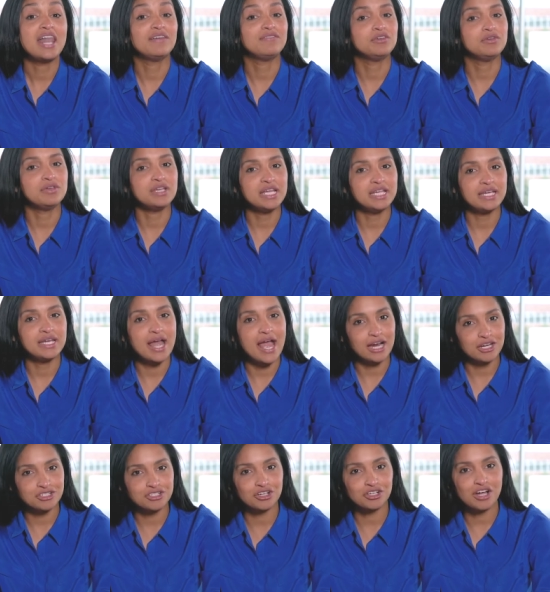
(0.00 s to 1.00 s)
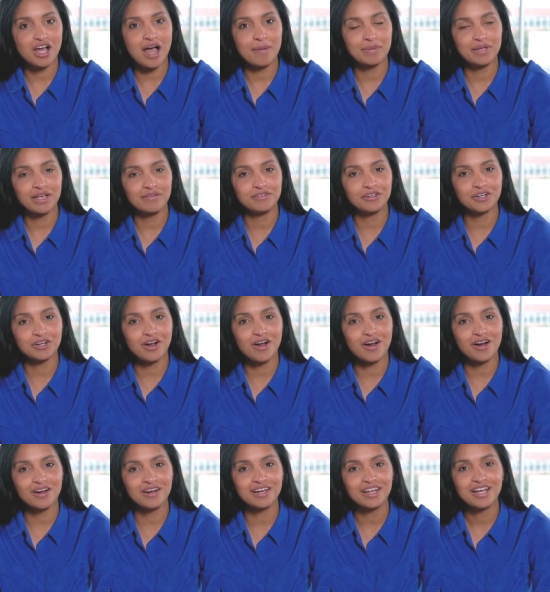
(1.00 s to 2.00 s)
And if you need an extra copy of your
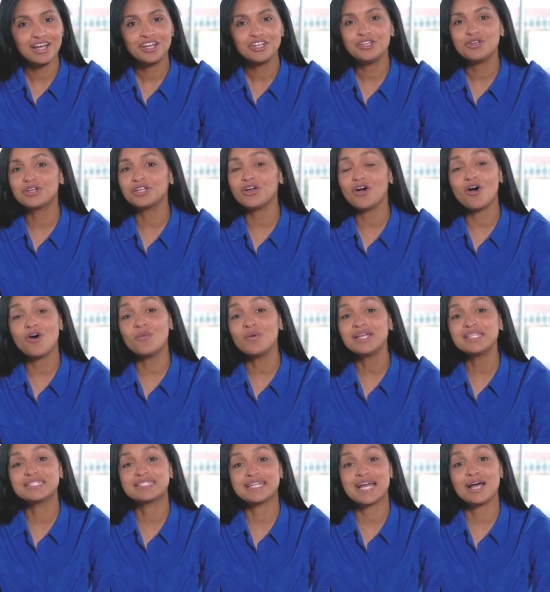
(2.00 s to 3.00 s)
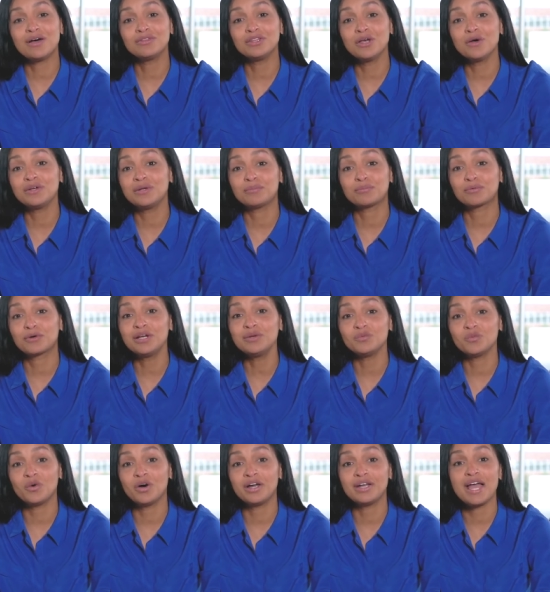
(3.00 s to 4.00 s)
card, you can always download and
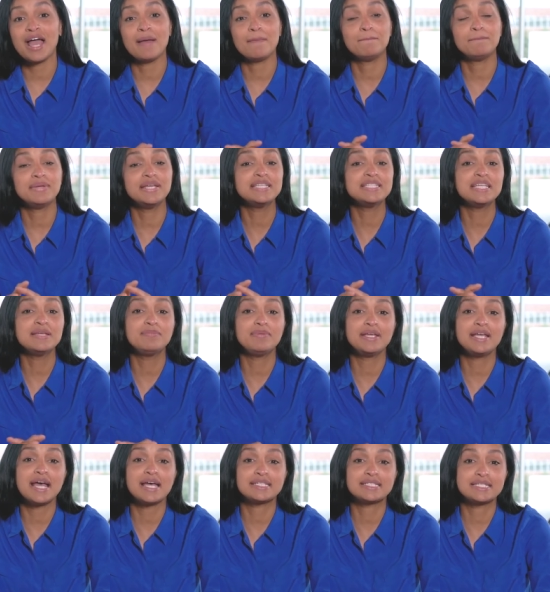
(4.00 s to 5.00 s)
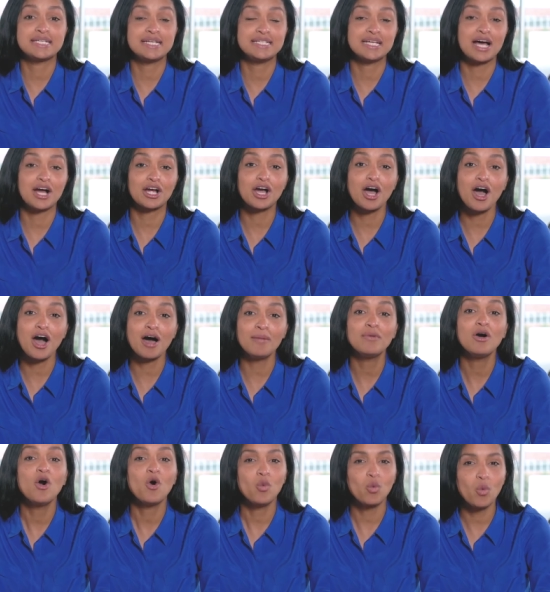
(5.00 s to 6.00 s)
print one at b c b s t dot
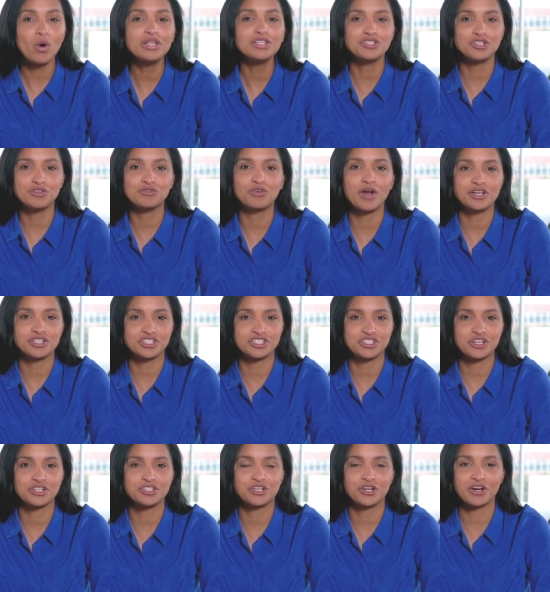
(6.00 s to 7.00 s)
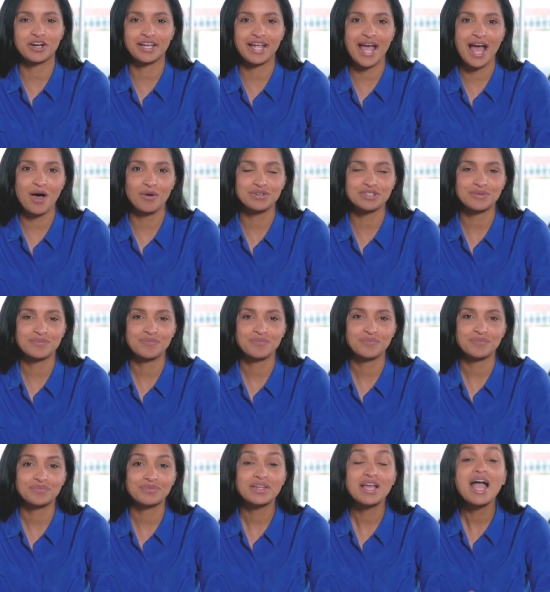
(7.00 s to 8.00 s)
com once you've registered your account.
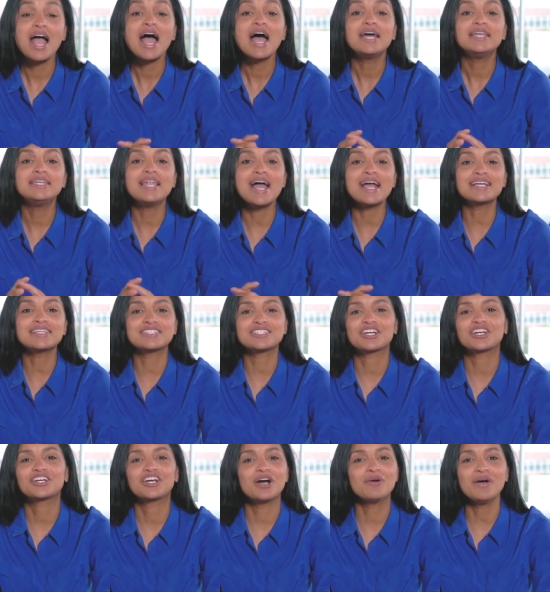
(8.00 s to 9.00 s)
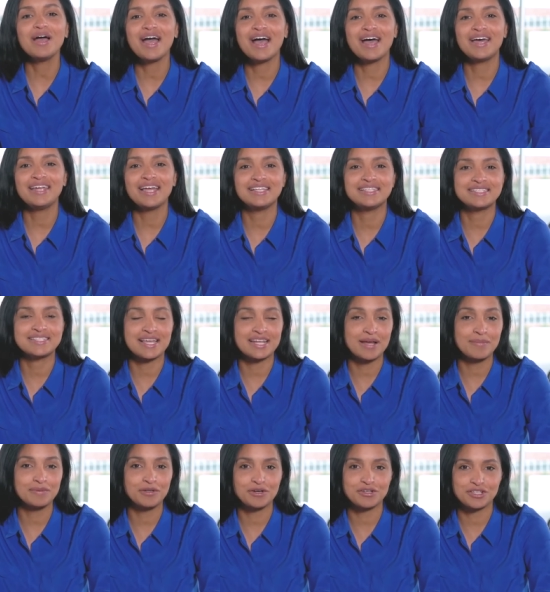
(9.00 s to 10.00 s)
Next, go ahead and
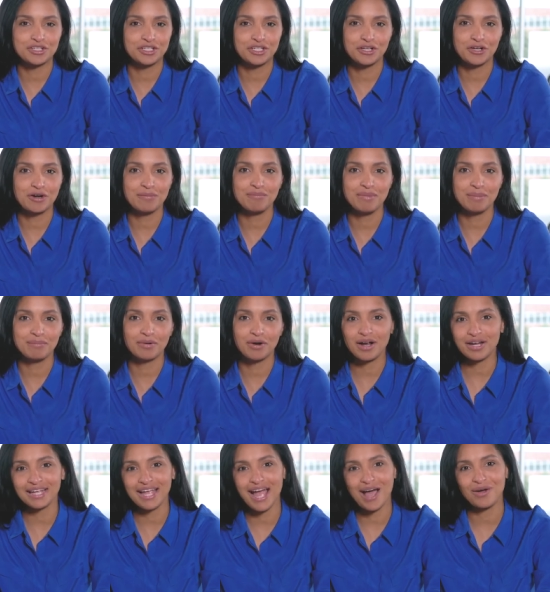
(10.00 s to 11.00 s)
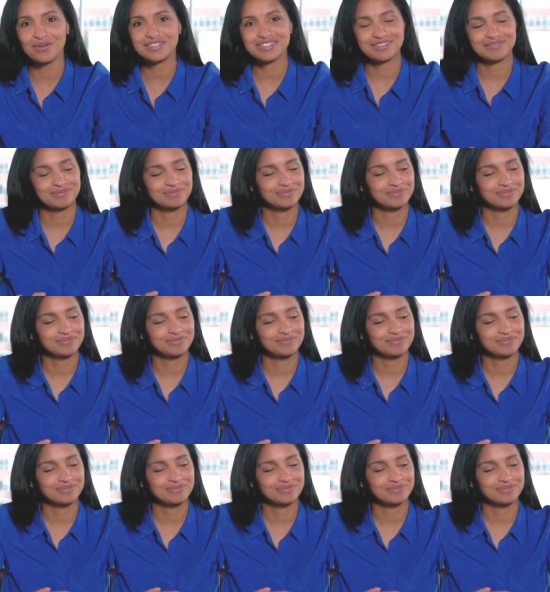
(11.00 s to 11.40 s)
set up your secure member account.